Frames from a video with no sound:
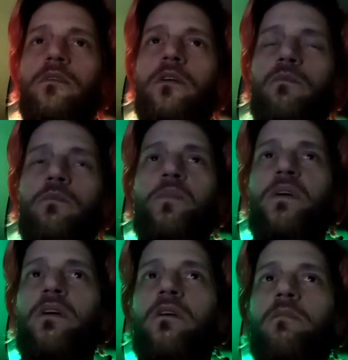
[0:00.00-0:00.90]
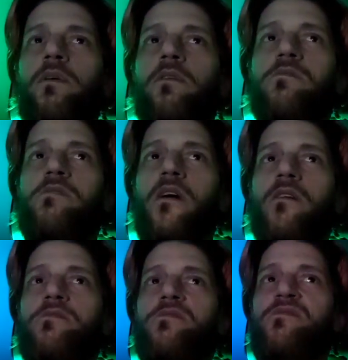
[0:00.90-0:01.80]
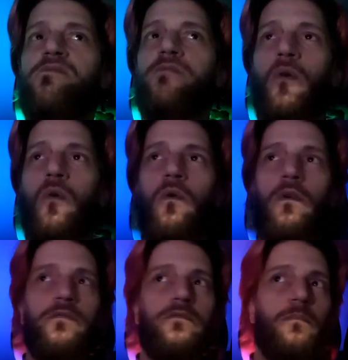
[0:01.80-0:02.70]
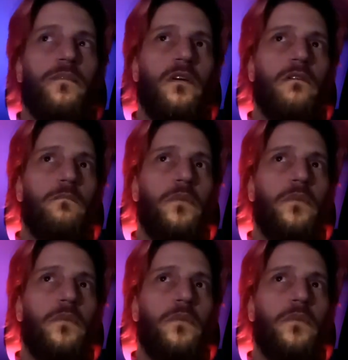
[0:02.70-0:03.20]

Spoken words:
it would be because they stole something,